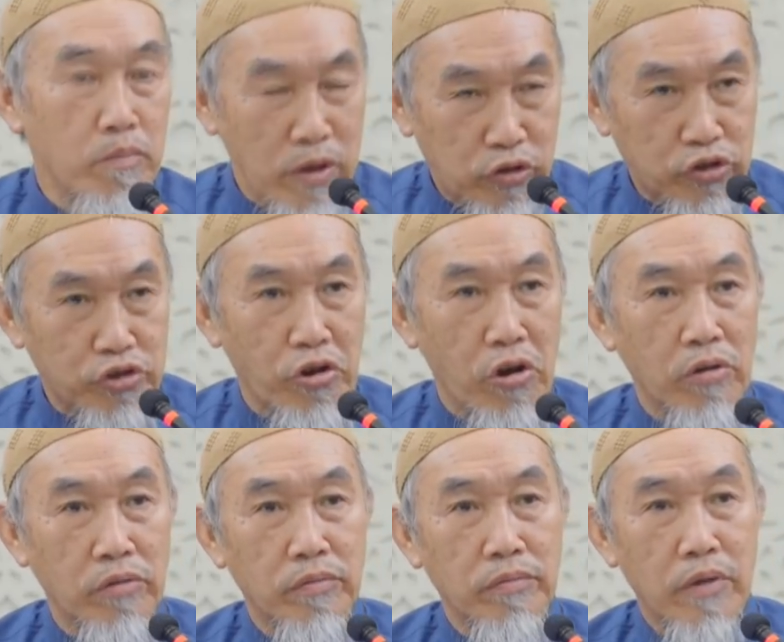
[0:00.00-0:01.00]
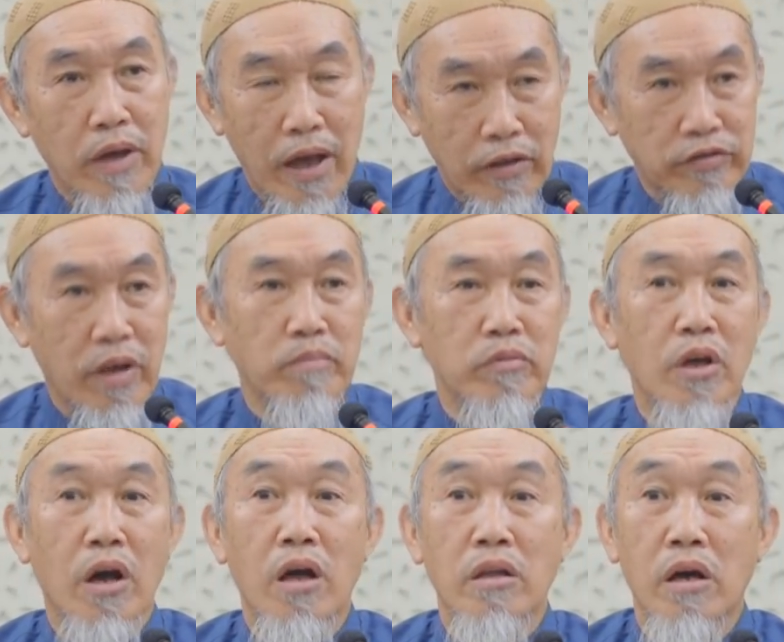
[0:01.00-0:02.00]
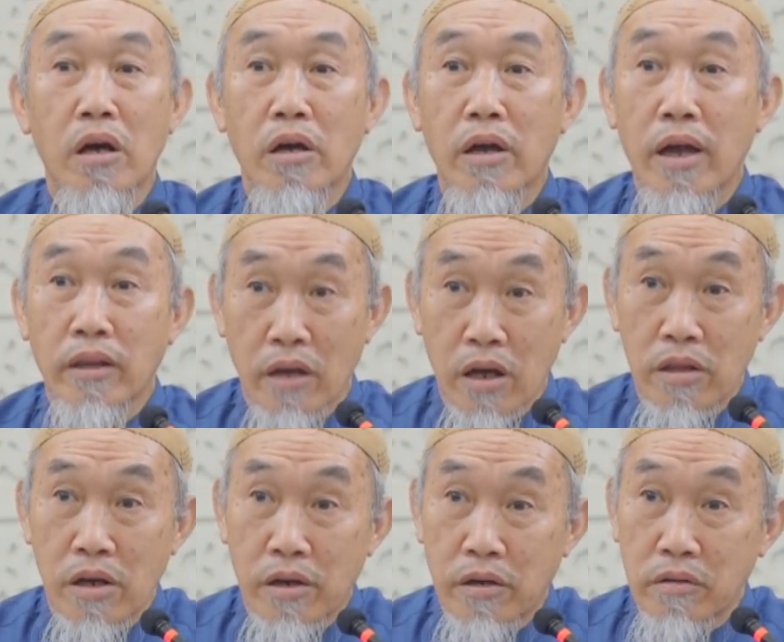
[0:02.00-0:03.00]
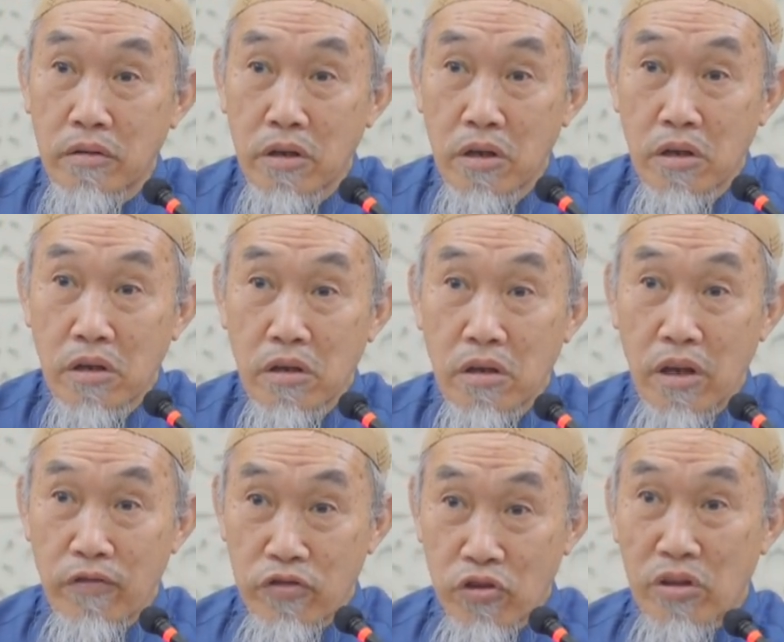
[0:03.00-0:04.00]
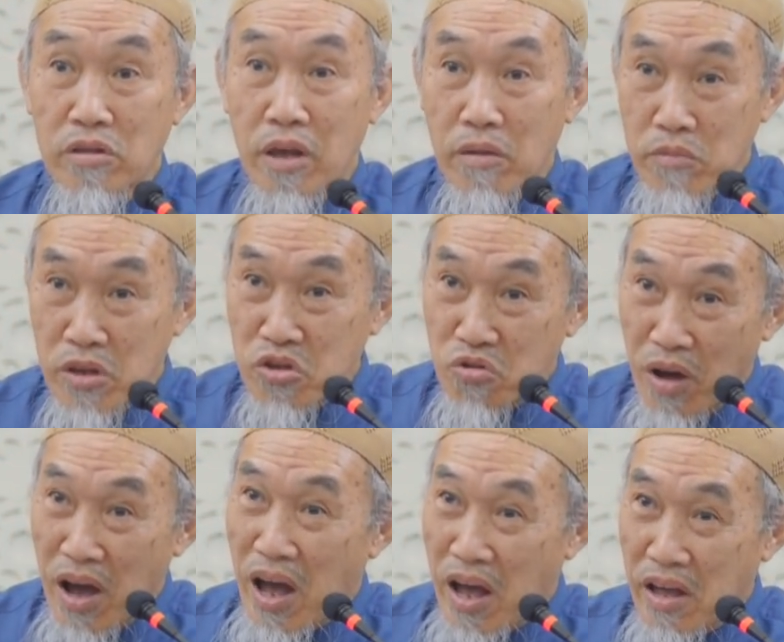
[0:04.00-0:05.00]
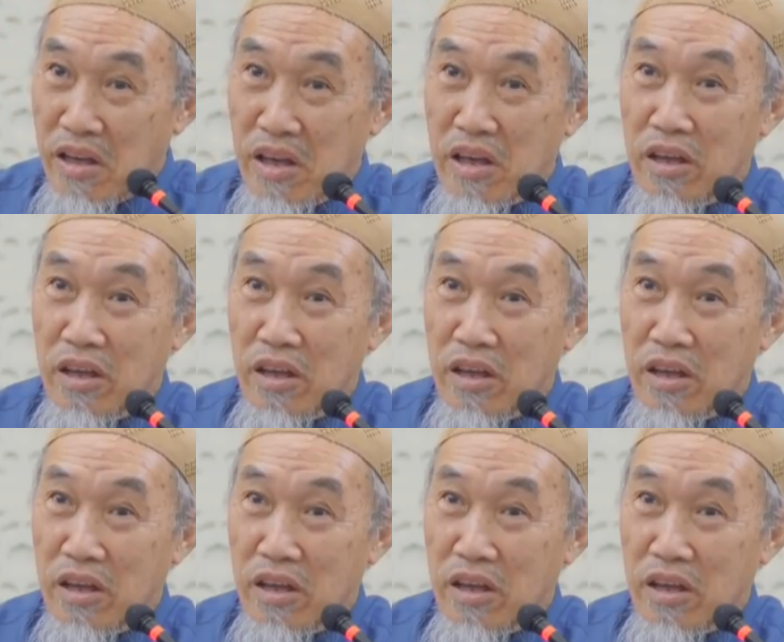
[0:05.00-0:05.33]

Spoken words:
Be strong. Accept the qadar. If not, that means you are